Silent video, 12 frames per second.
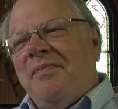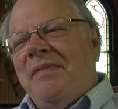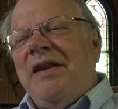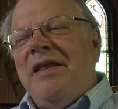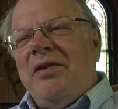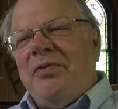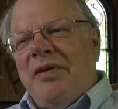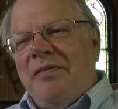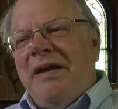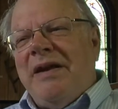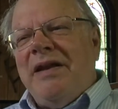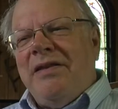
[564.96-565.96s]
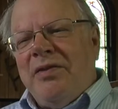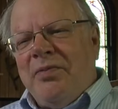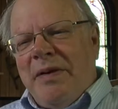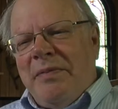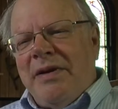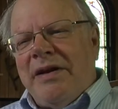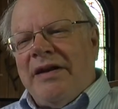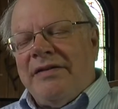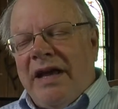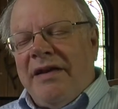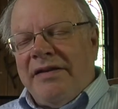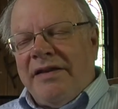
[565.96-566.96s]
of the women,
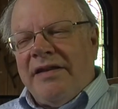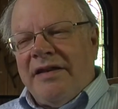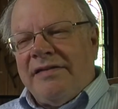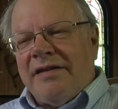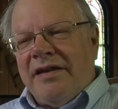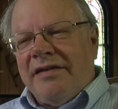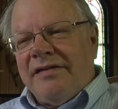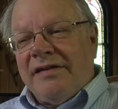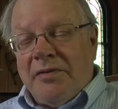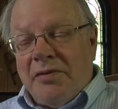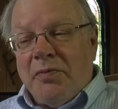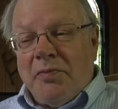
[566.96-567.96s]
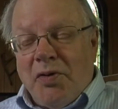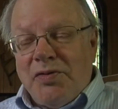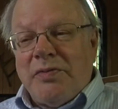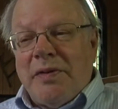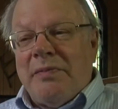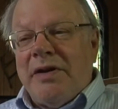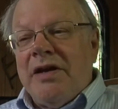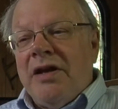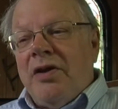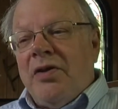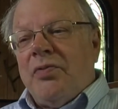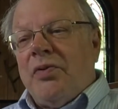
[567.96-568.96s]
as I said, or most women,
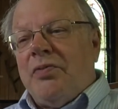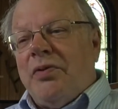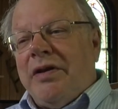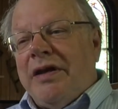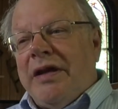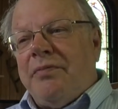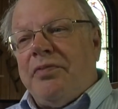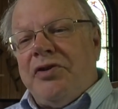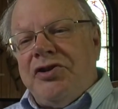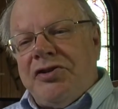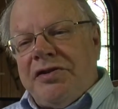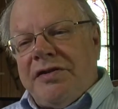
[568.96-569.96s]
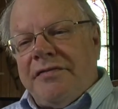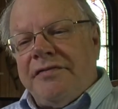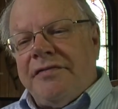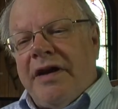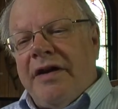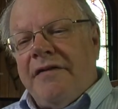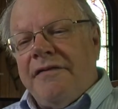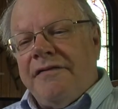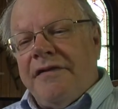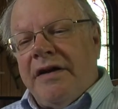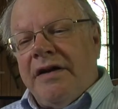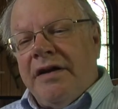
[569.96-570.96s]
were really appreciative of
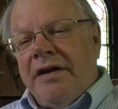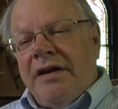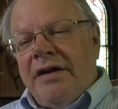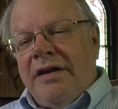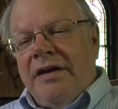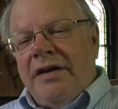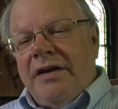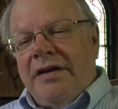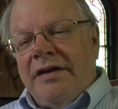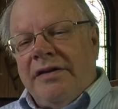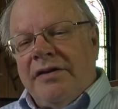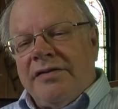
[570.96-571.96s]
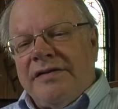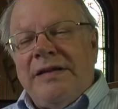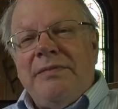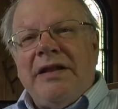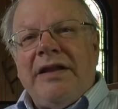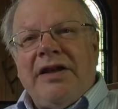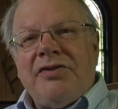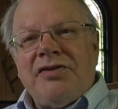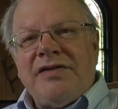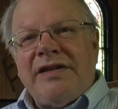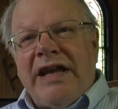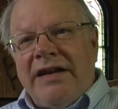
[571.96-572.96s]
her seemingly
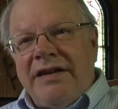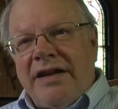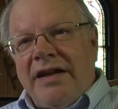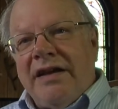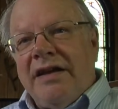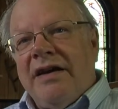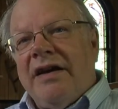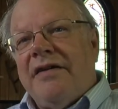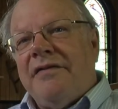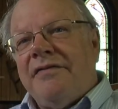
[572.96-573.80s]
understanding of